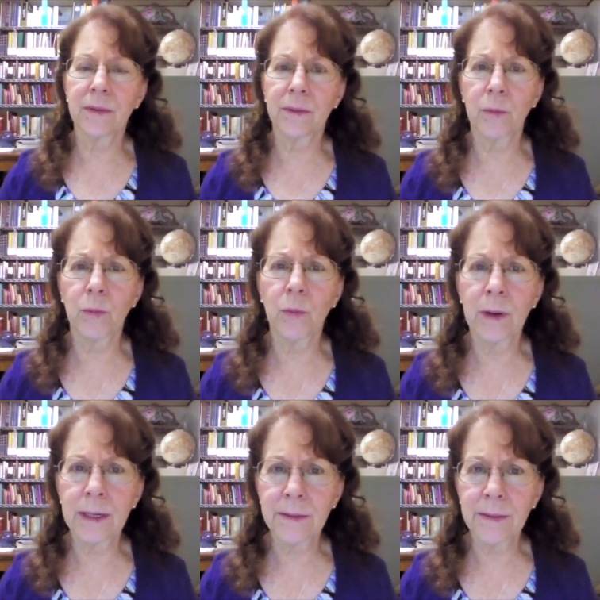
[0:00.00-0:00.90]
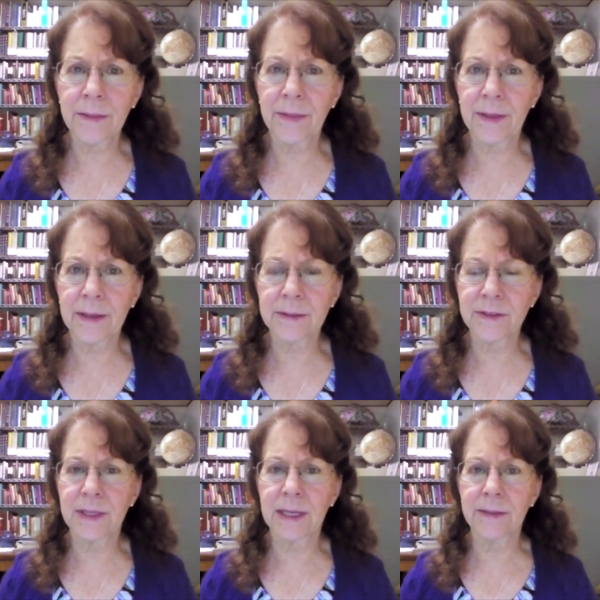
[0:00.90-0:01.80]
one of the
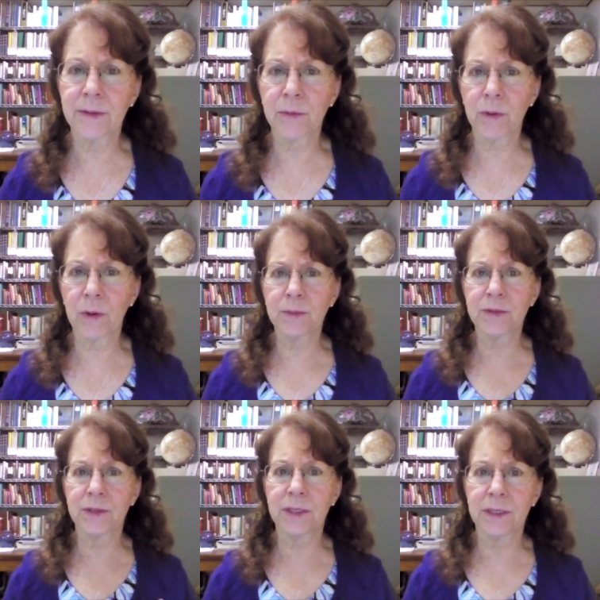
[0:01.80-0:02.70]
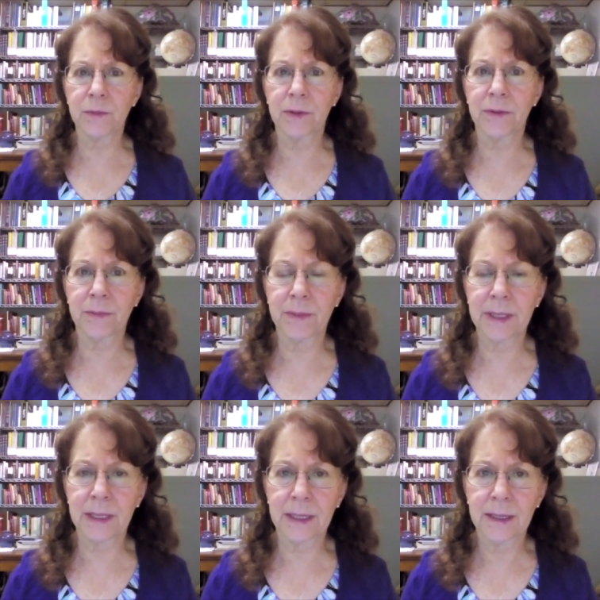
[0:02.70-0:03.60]
things that the robes did with
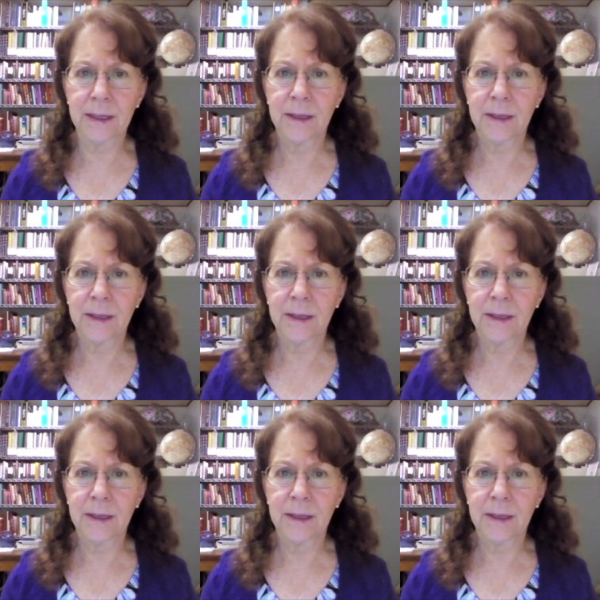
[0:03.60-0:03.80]
me